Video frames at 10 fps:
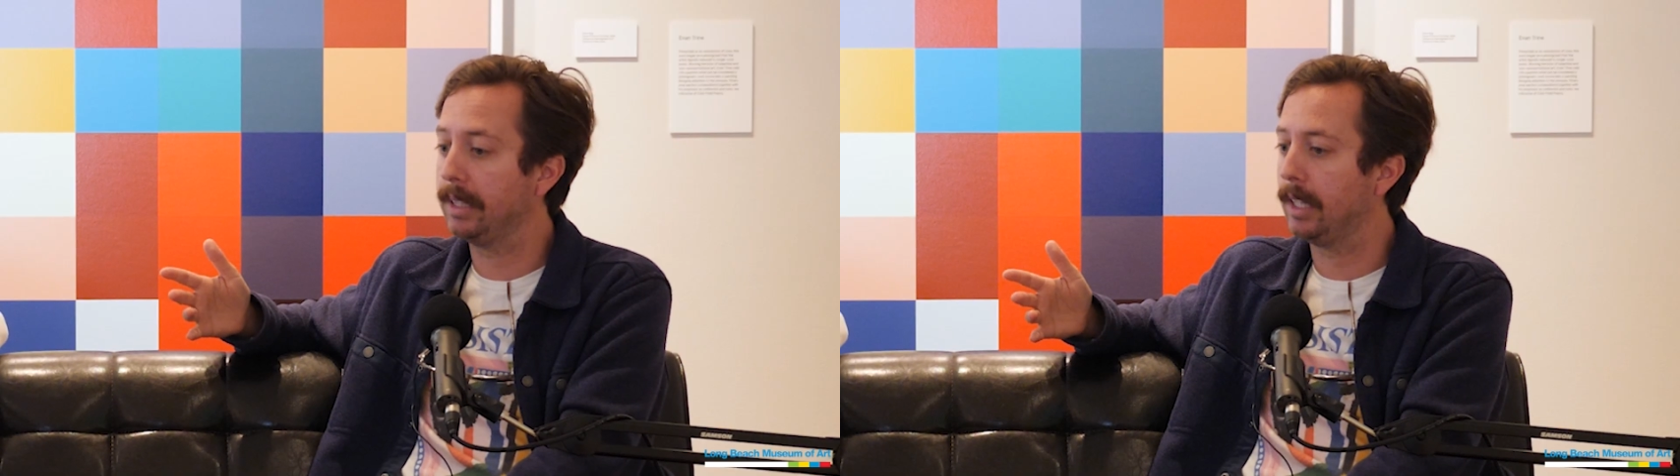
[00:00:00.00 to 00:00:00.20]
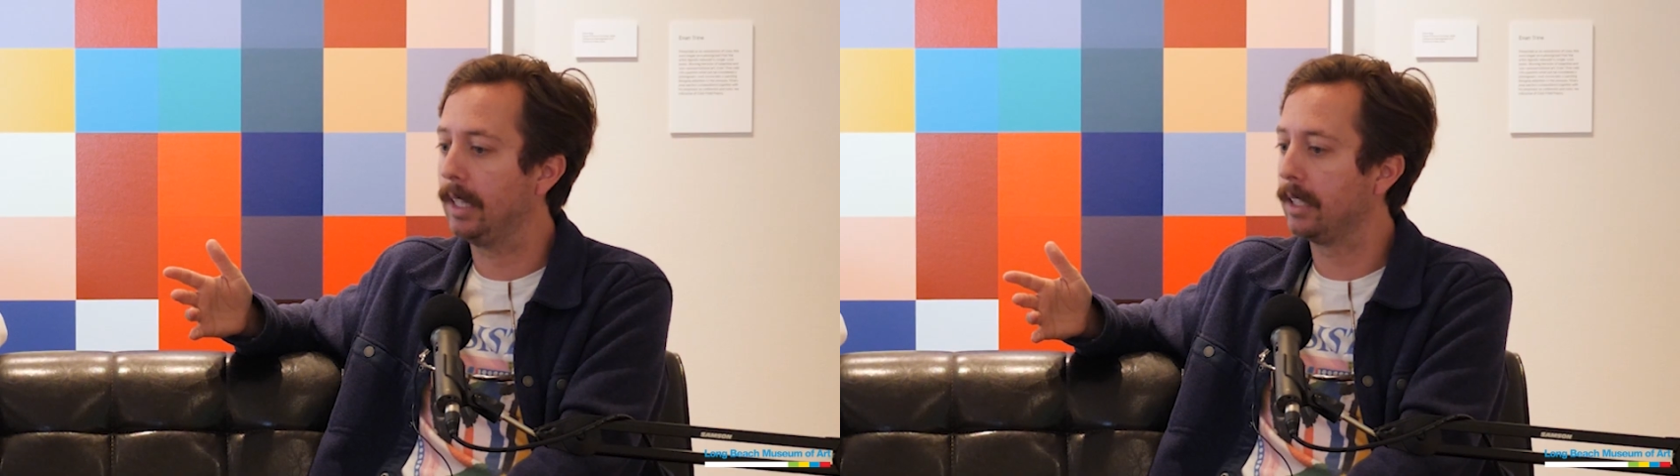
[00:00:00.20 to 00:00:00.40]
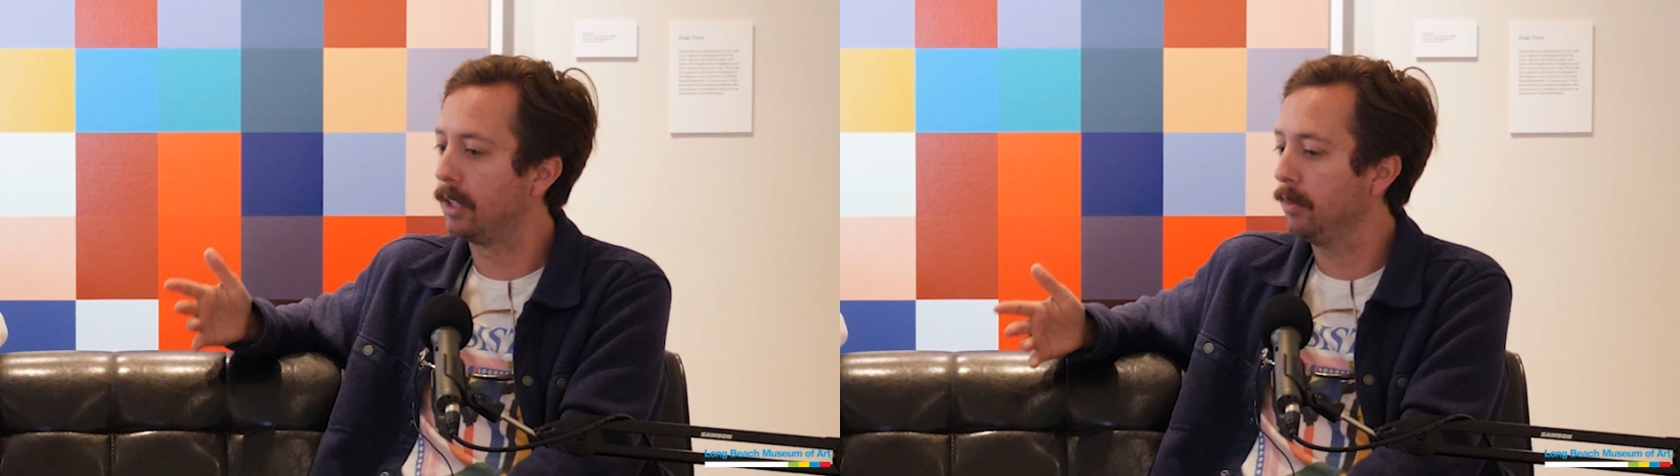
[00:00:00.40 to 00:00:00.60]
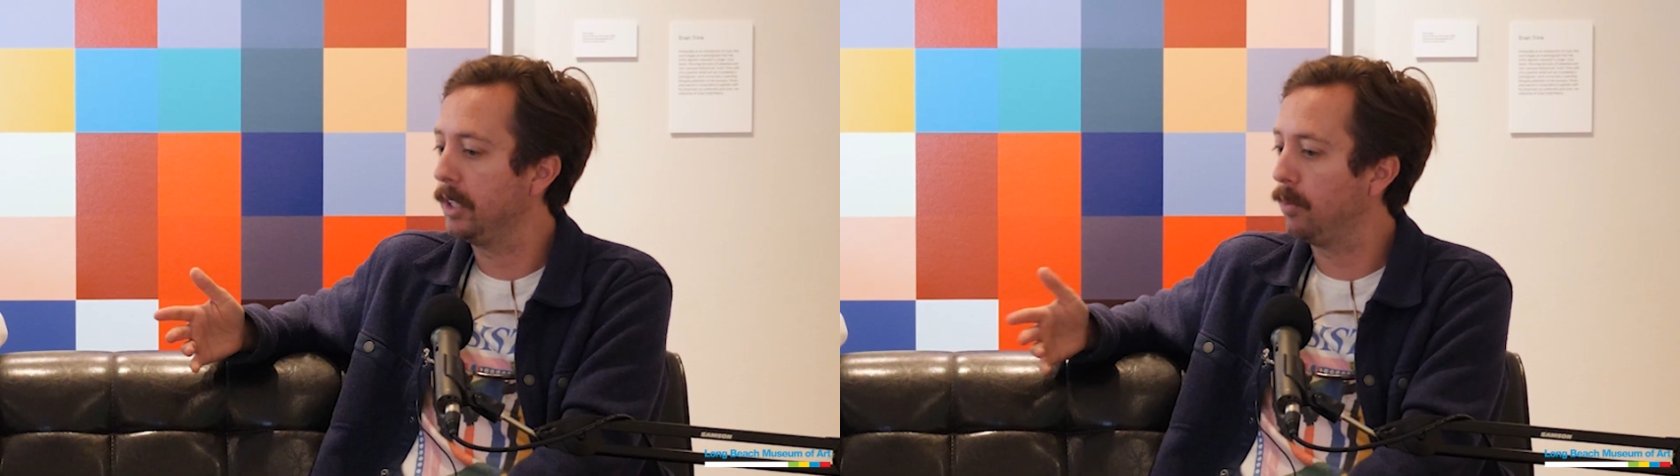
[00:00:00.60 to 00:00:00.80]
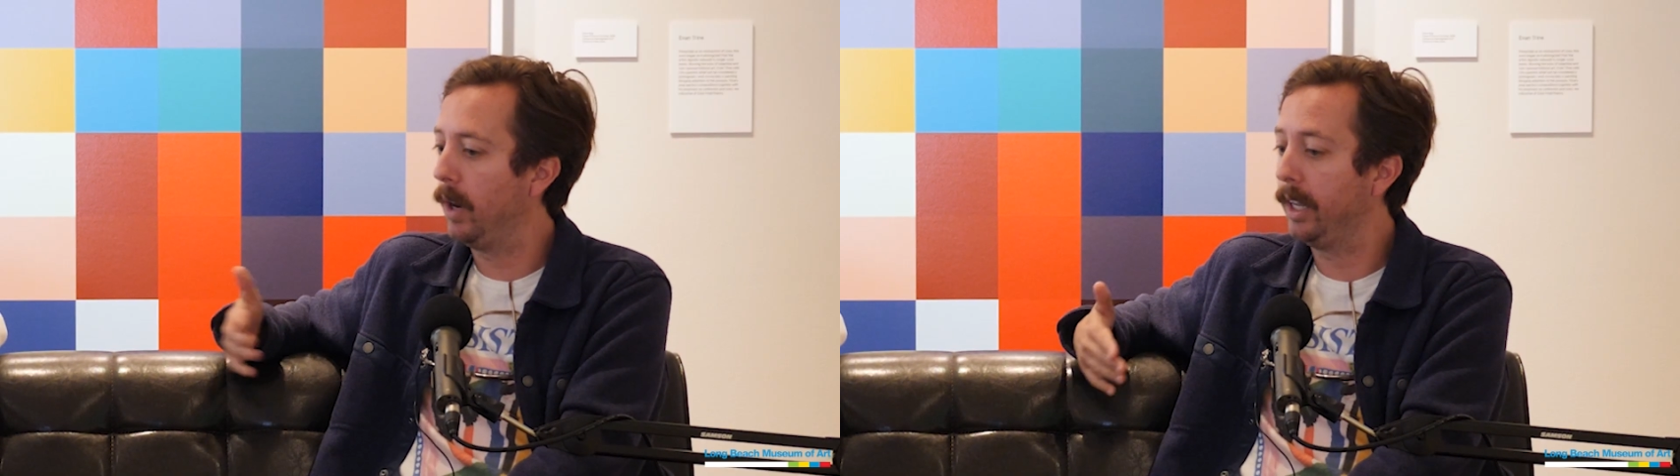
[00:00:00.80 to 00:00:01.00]
but then that's
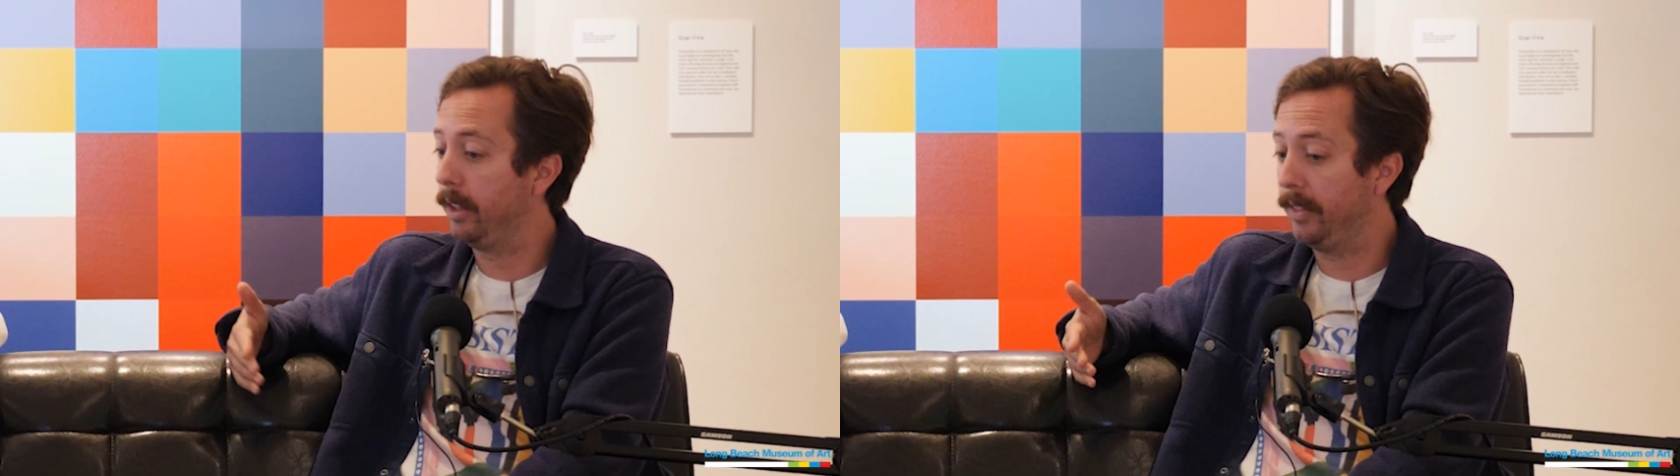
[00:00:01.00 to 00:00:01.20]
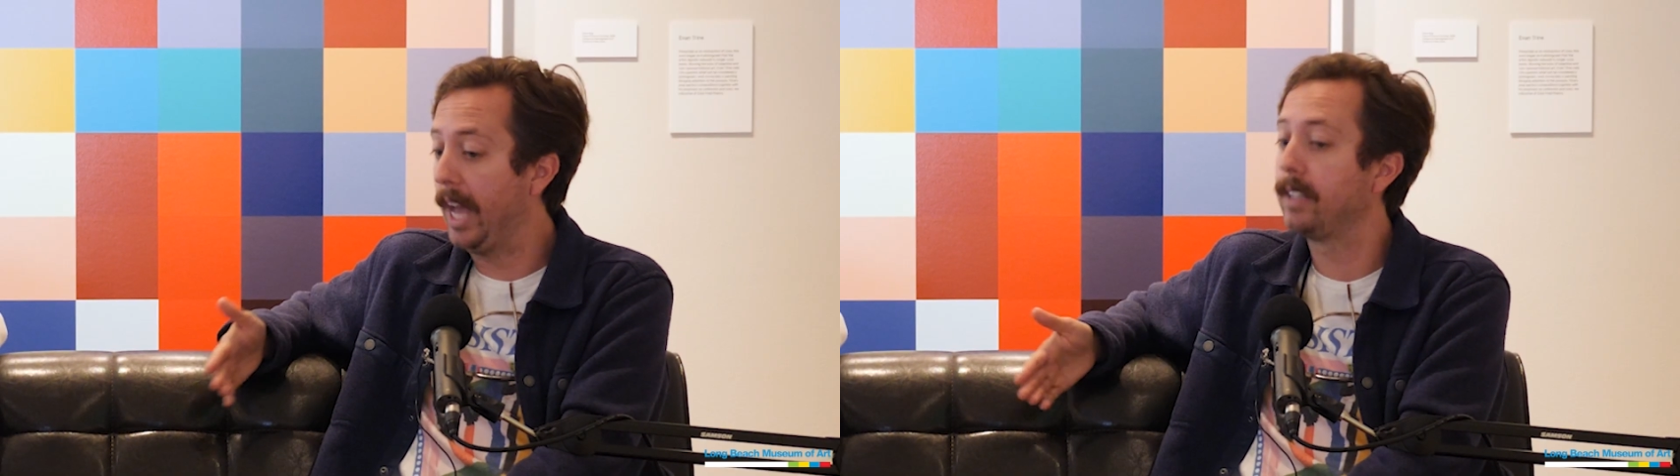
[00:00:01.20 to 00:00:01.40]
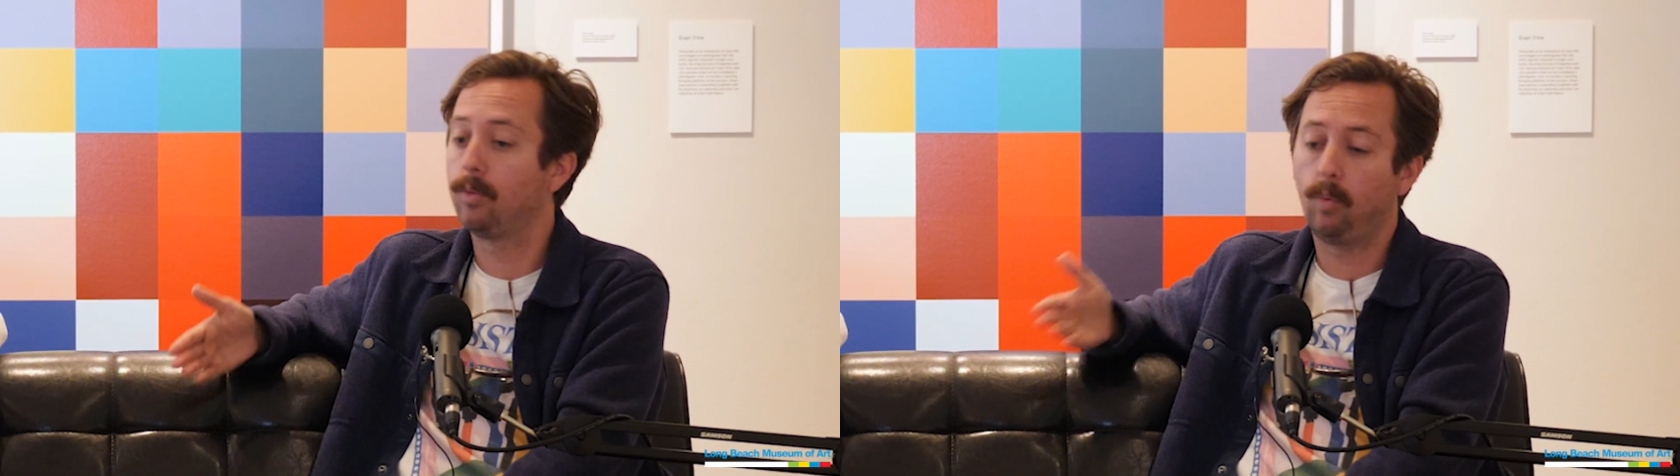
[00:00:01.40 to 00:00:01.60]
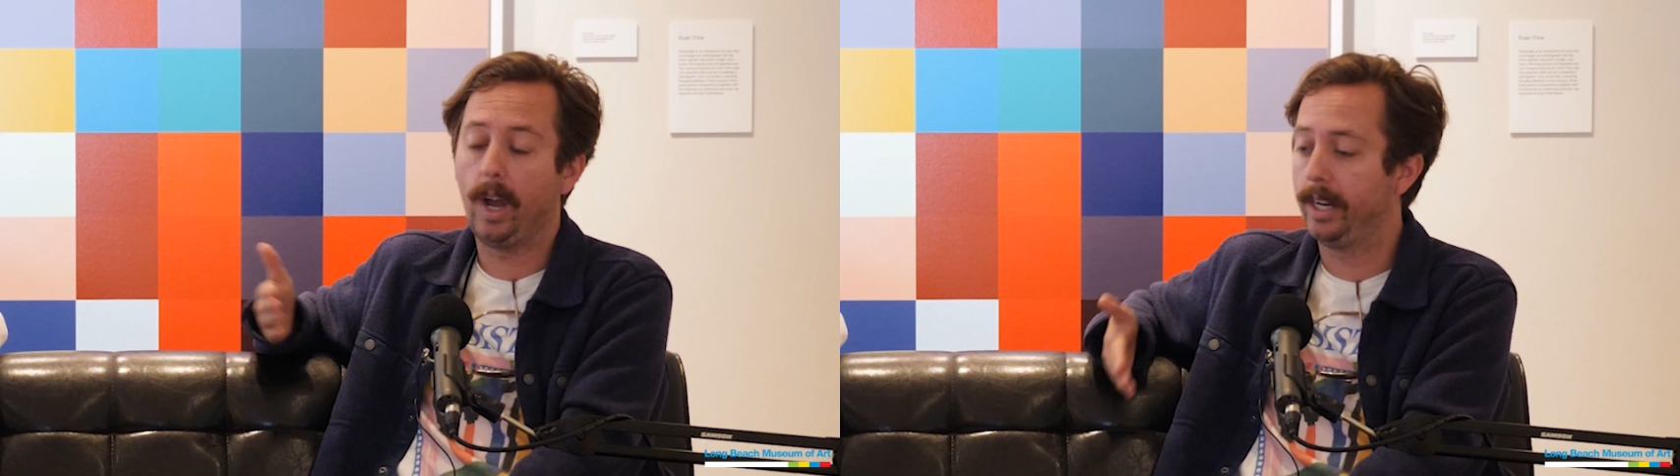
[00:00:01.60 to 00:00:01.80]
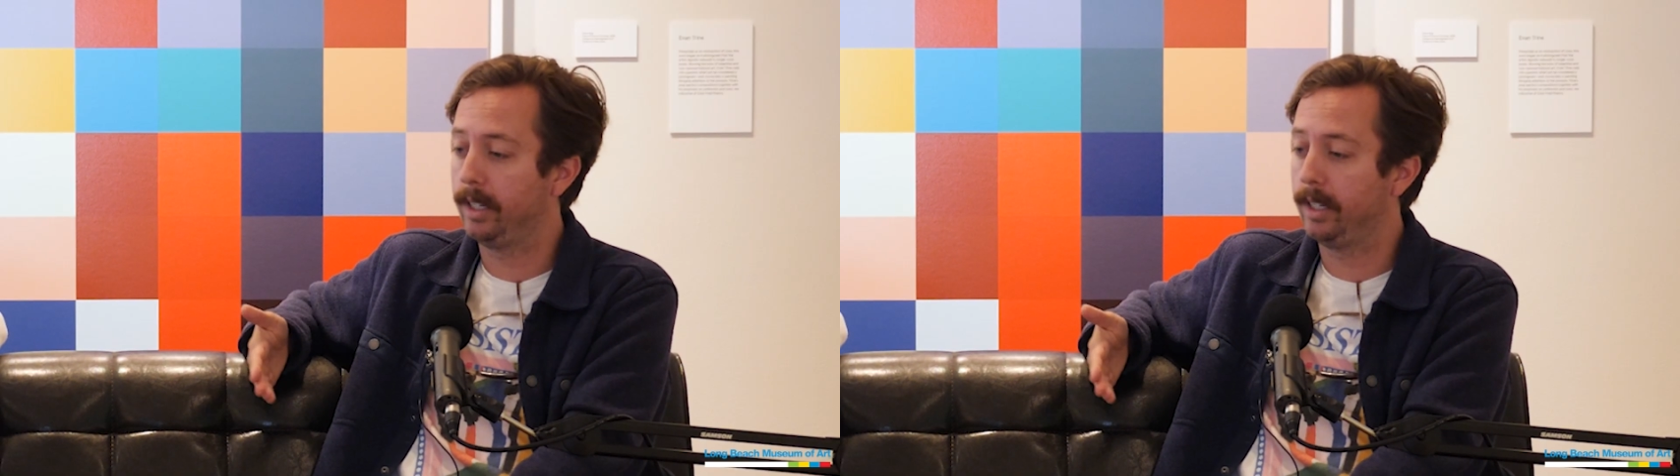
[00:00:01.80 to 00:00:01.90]
why